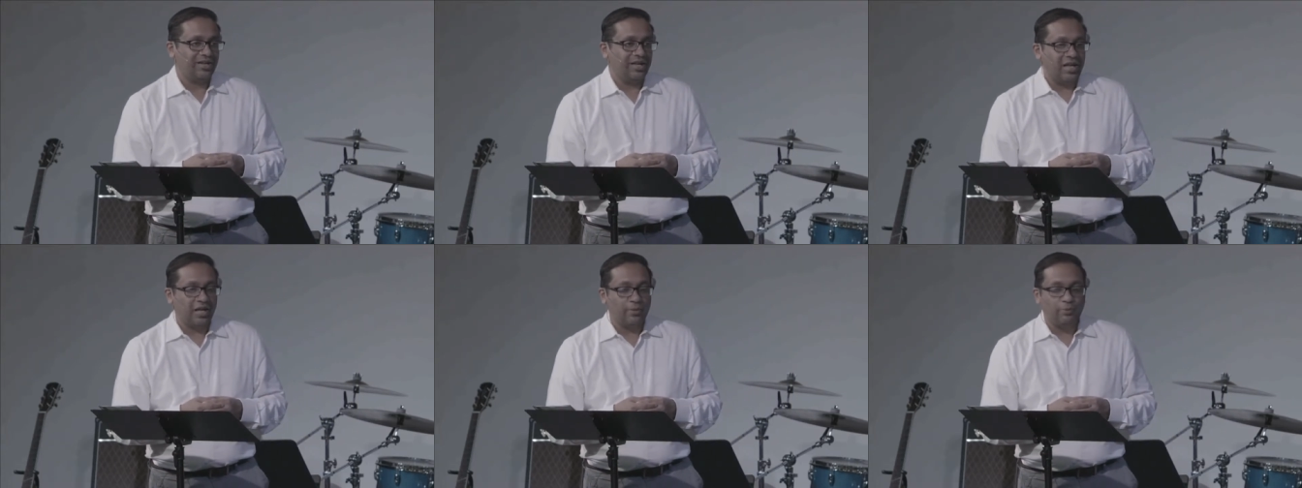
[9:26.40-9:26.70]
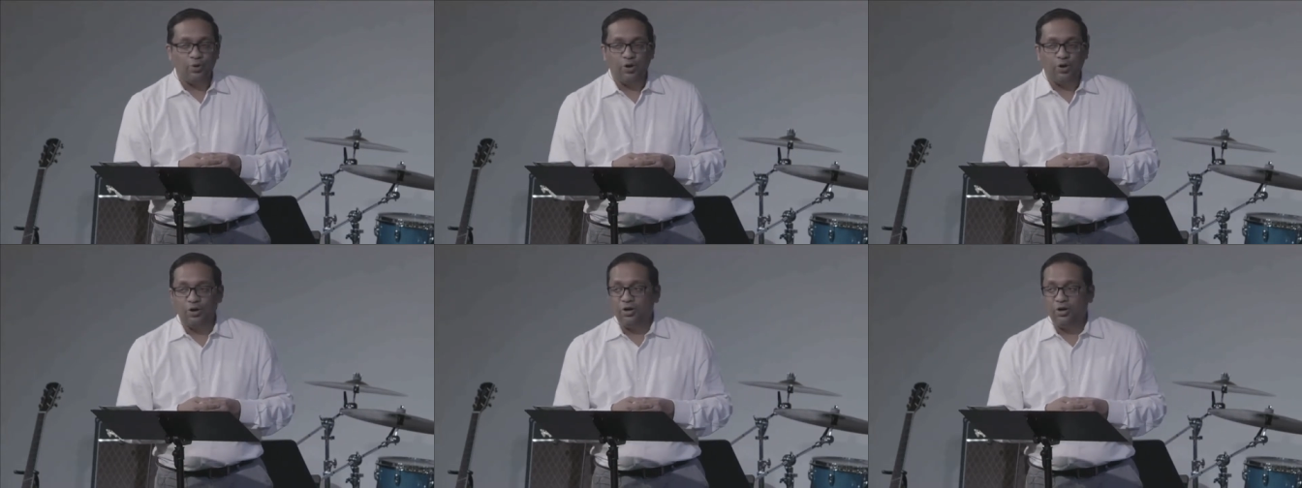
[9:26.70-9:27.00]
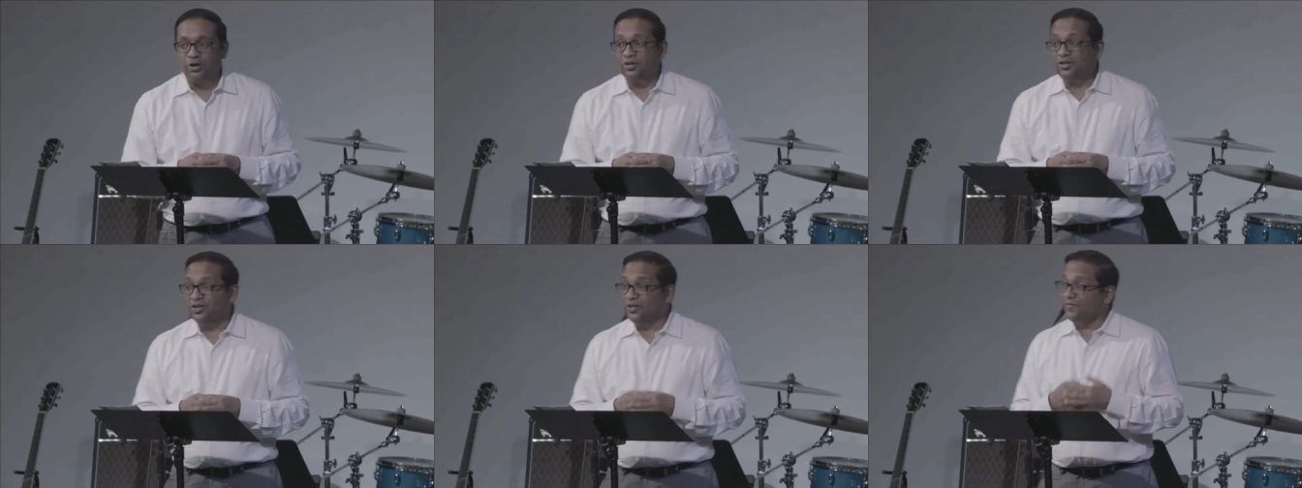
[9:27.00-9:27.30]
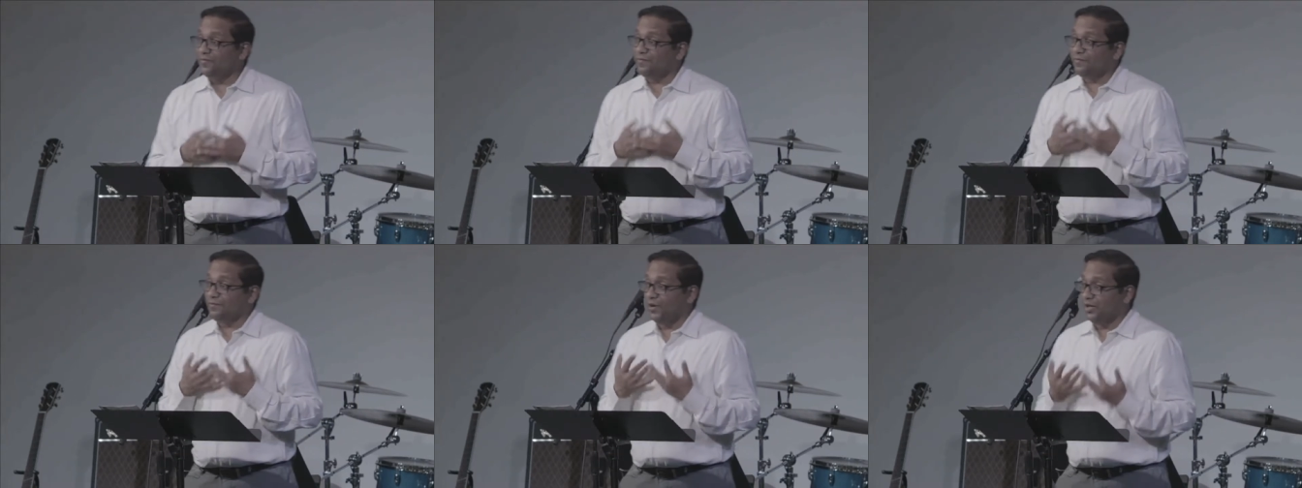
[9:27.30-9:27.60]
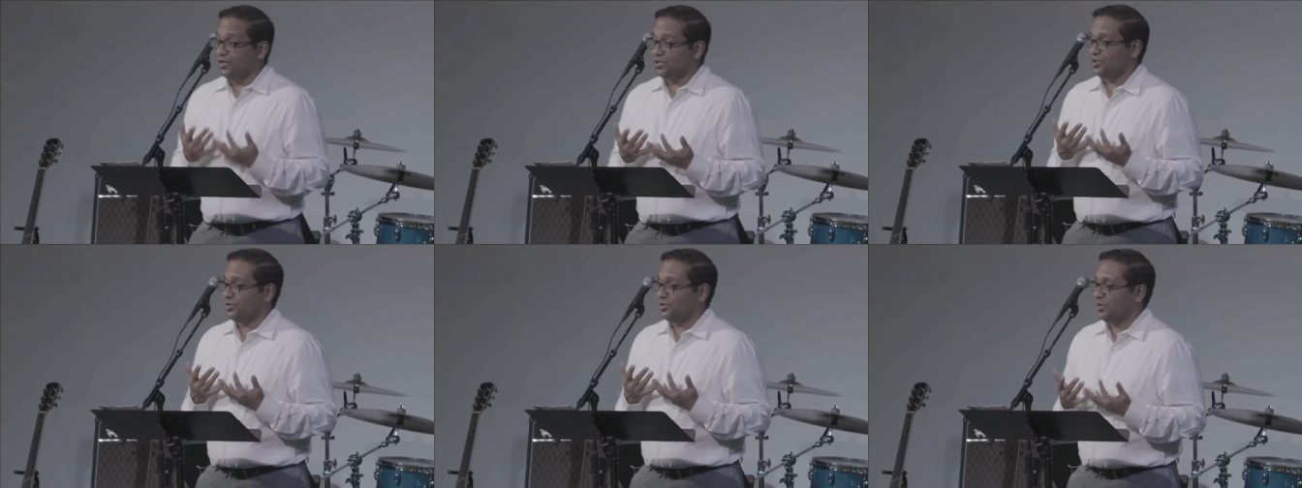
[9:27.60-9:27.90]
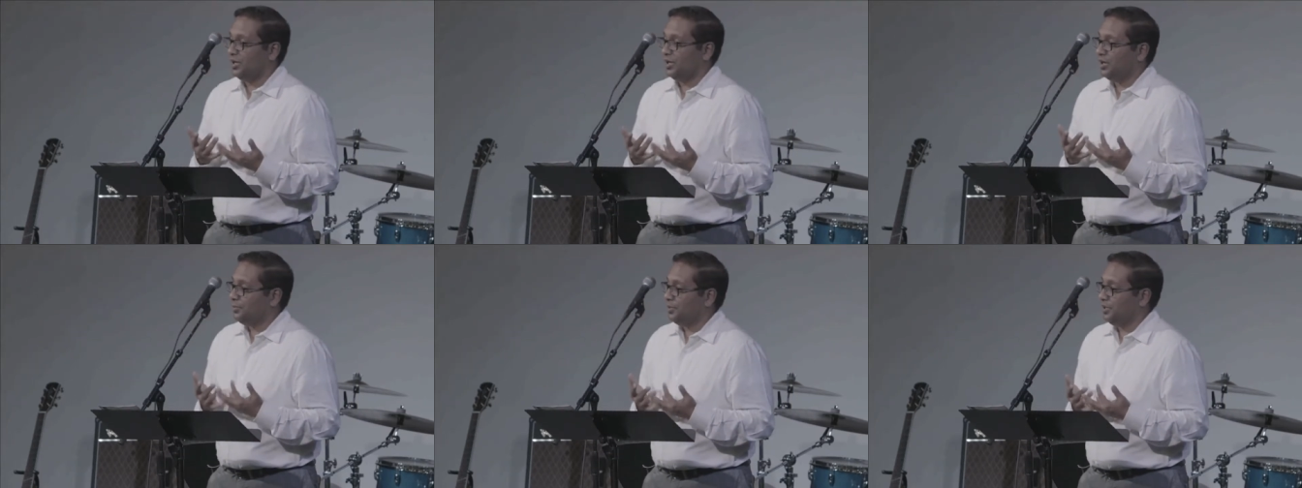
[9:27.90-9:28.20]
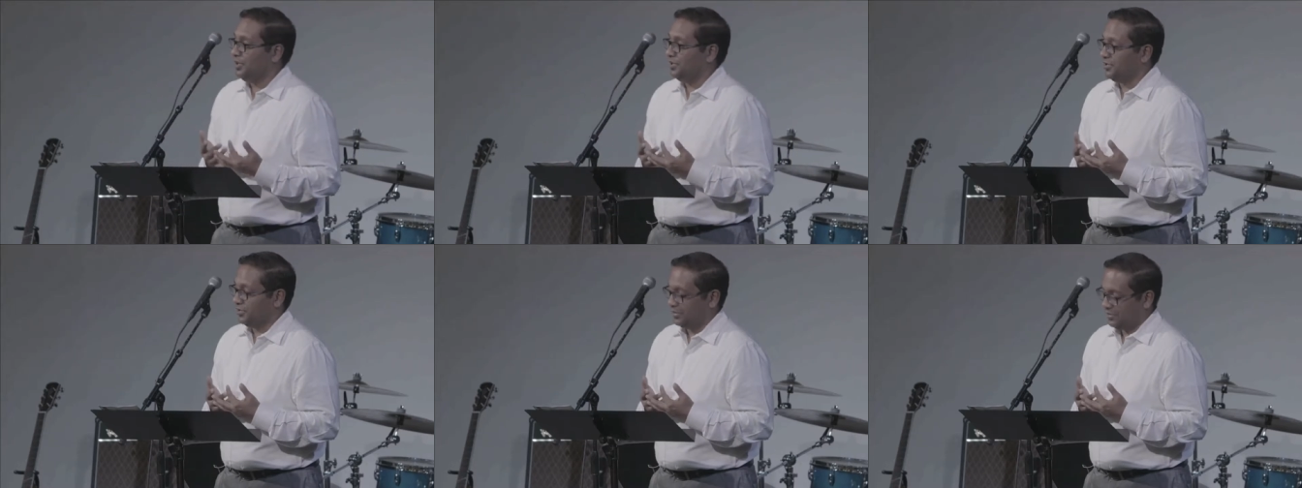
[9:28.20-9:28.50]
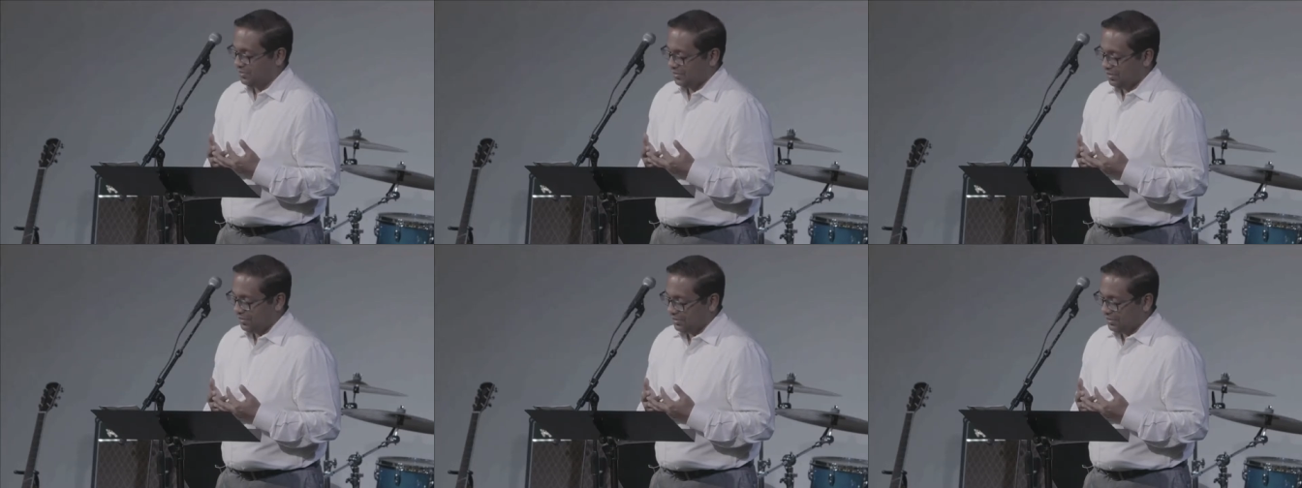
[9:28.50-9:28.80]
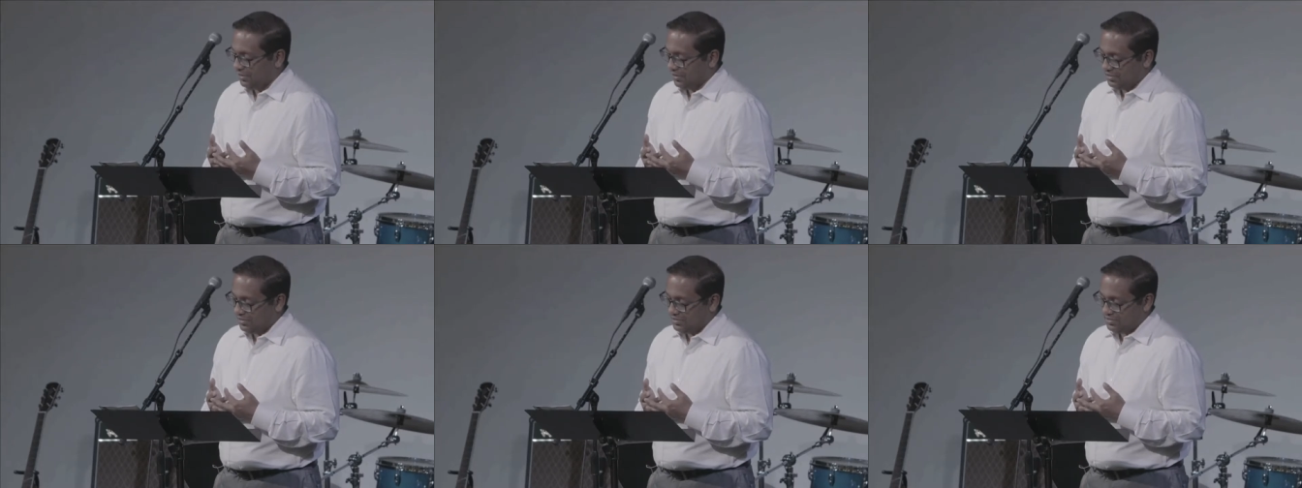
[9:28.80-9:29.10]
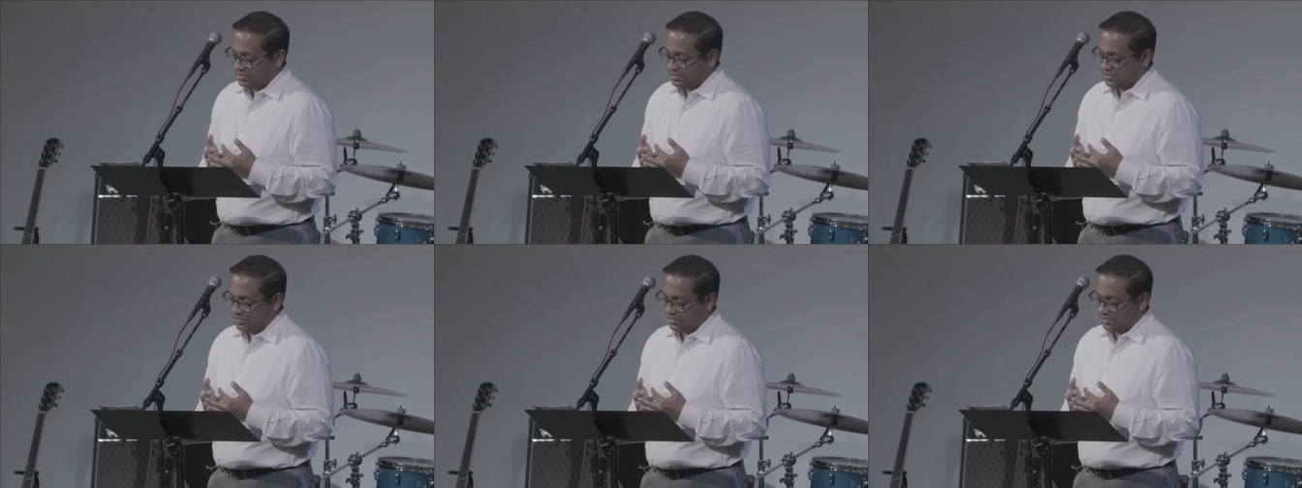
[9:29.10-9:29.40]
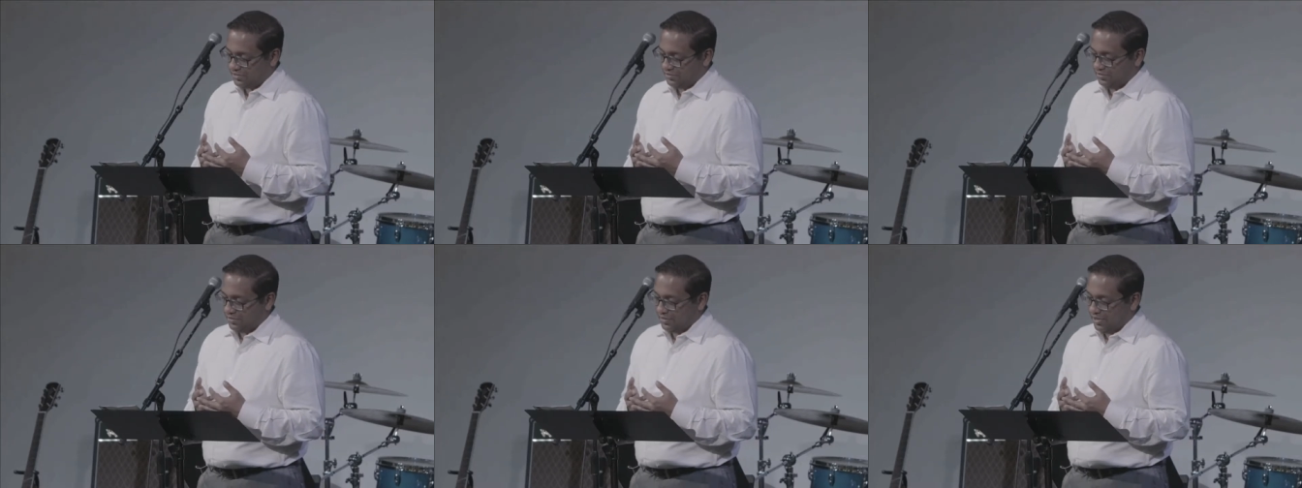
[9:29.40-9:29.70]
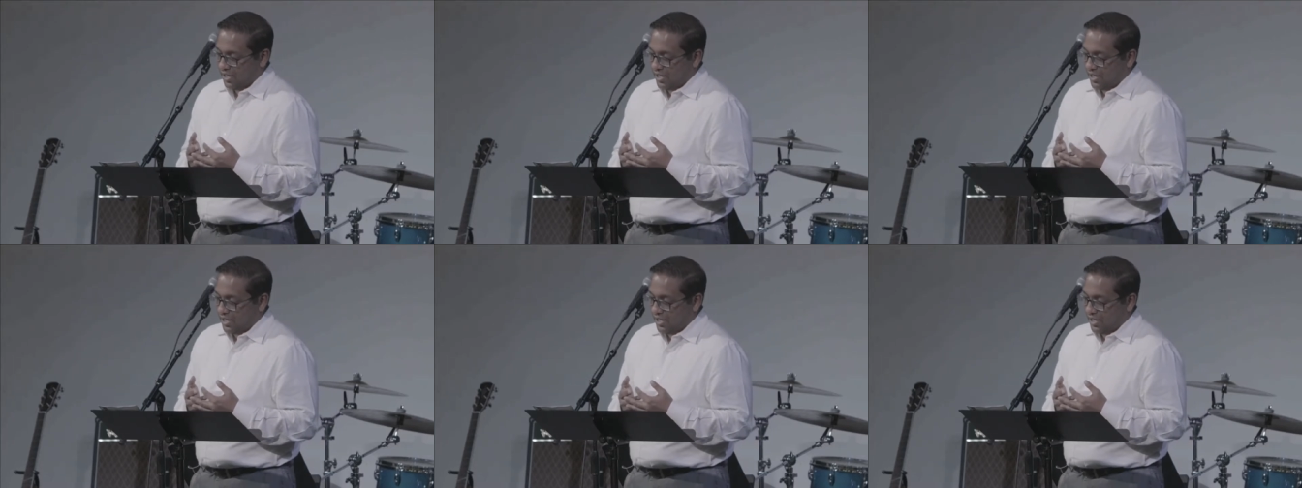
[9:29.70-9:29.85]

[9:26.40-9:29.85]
And Paul confronts Peter in Galatians 2.